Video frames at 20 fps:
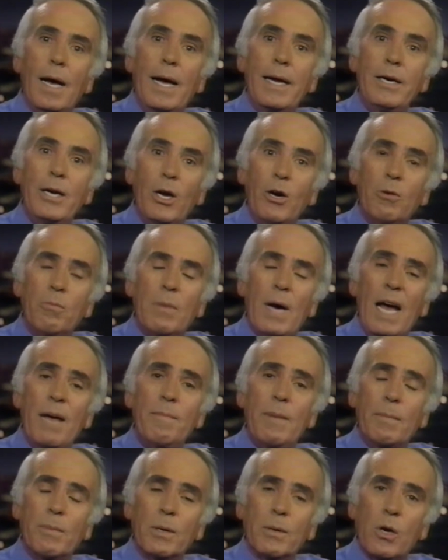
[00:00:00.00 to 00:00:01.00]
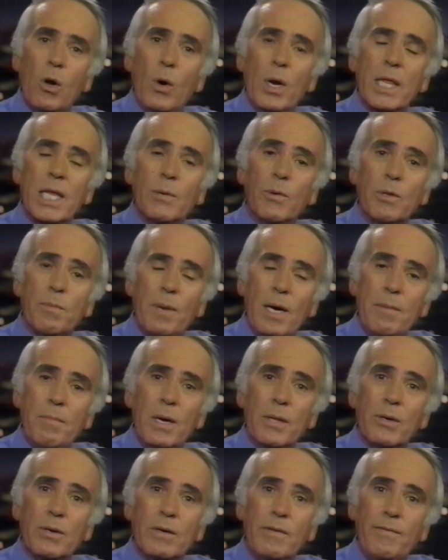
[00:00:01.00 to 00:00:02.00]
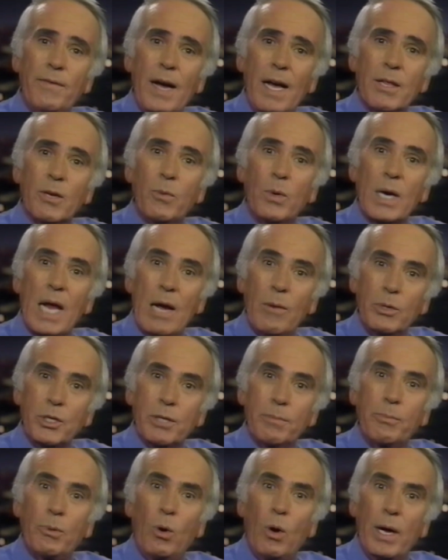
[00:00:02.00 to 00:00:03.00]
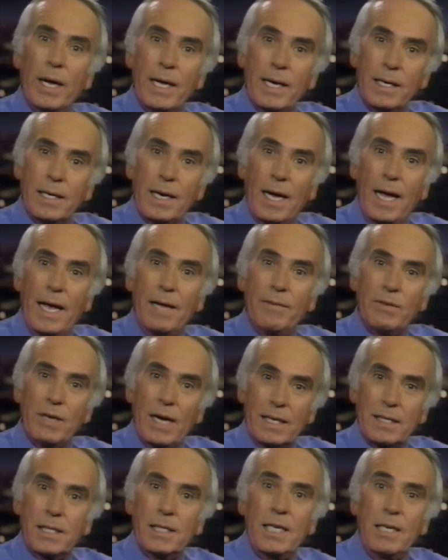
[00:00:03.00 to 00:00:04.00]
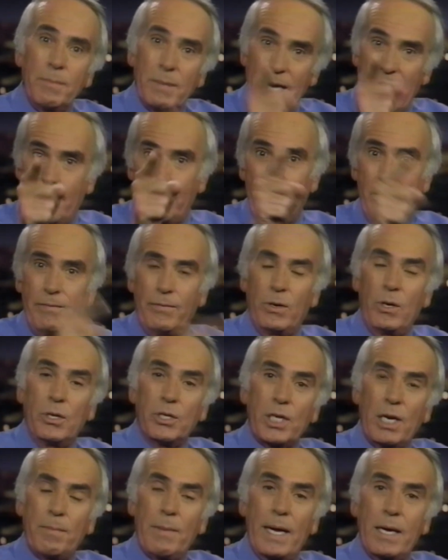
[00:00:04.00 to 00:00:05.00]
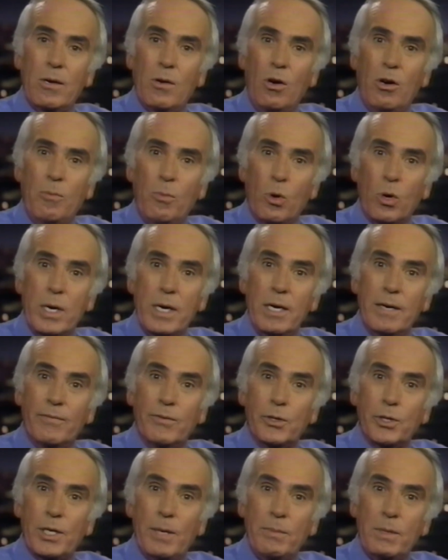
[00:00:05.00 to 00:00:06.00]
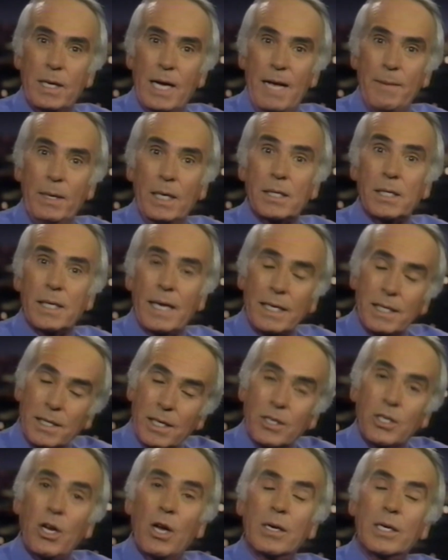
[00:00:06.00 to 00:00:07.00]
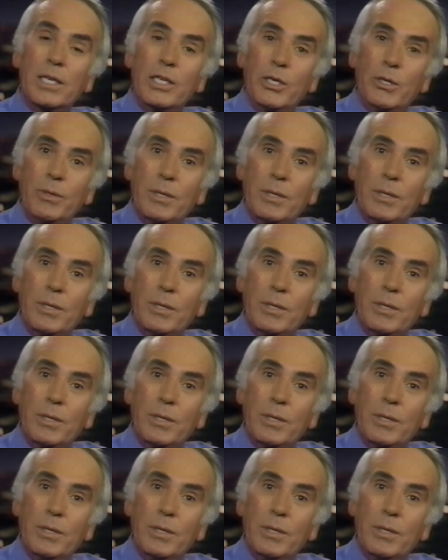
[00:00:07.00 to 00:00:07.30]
I know. I remember going there with my mother and father when I was a boy, and I have not seen Menominee Falls on my call board here for some time, and it's nice to talk to you.